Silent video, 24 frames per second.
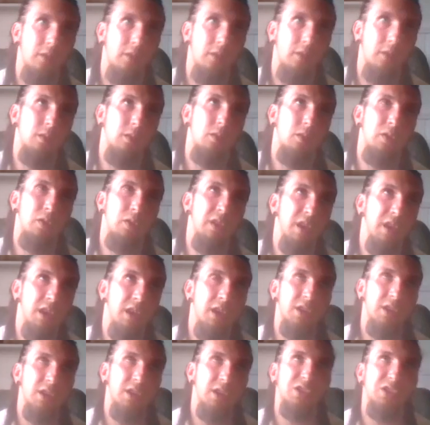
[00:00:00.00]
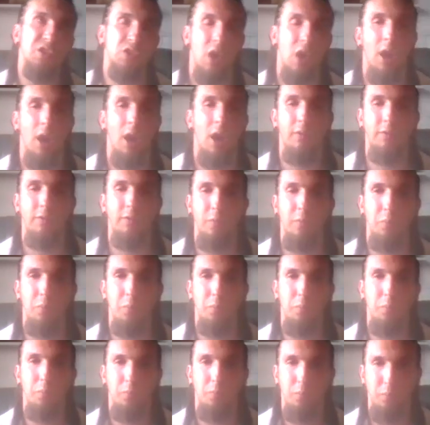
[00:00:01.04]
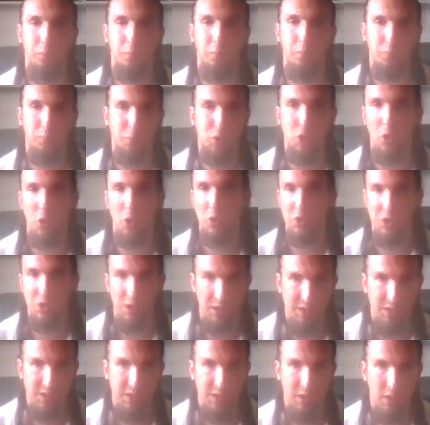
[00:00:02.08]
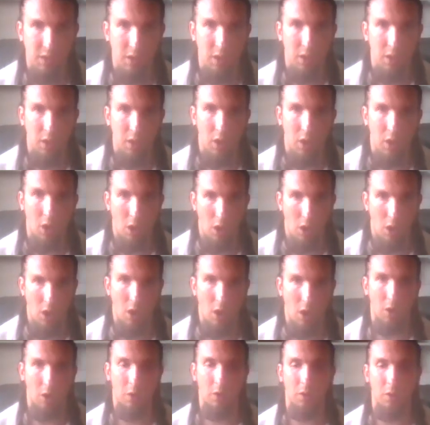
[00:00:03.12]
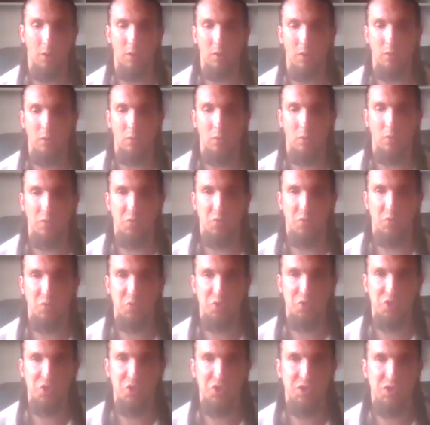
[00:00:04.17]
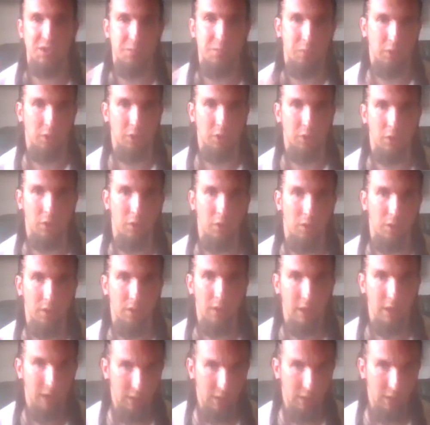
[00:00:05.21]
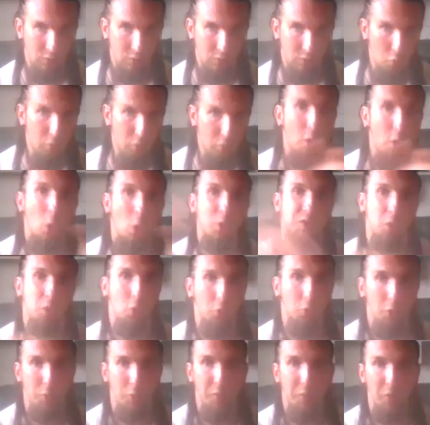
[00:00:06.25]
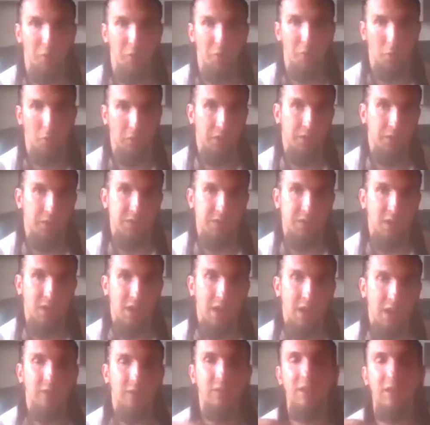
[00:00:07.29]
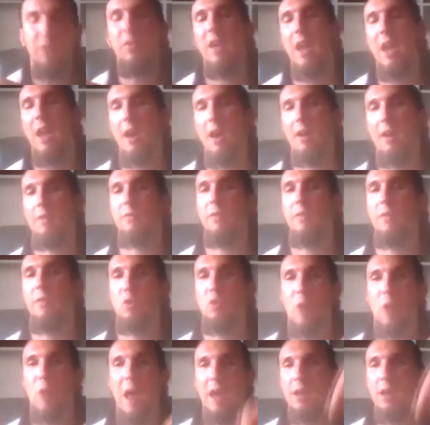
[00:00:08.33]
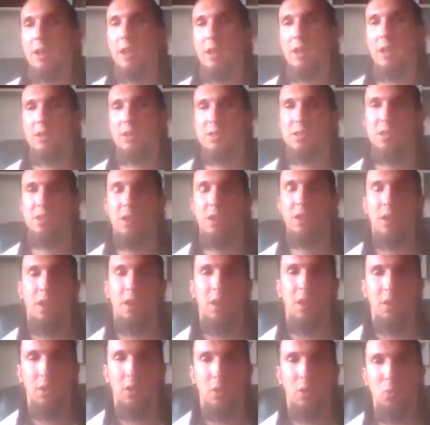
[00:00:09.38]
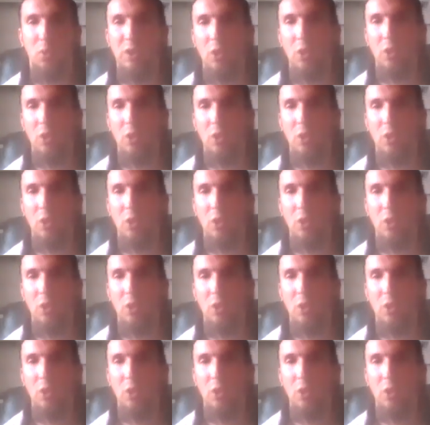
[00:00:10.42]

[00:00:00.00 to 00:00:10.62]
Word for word: the Stav churches are similar to those older buildings. Did they have dragon heads? We don't